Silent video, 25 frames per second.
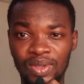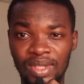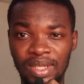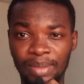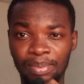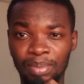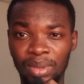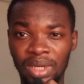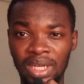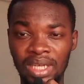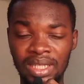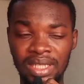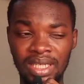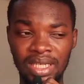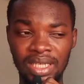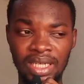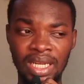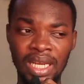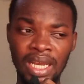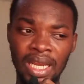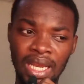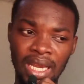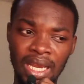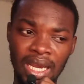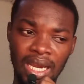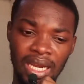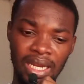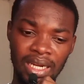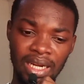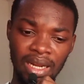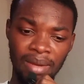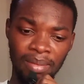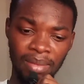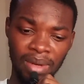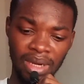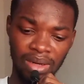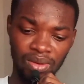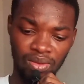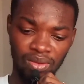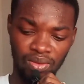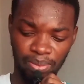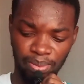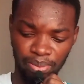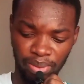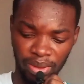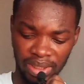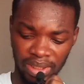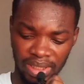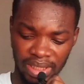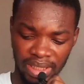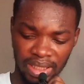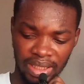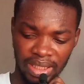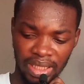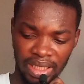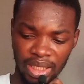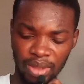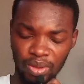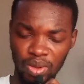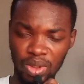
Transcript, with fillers: was a planting. Another man pretended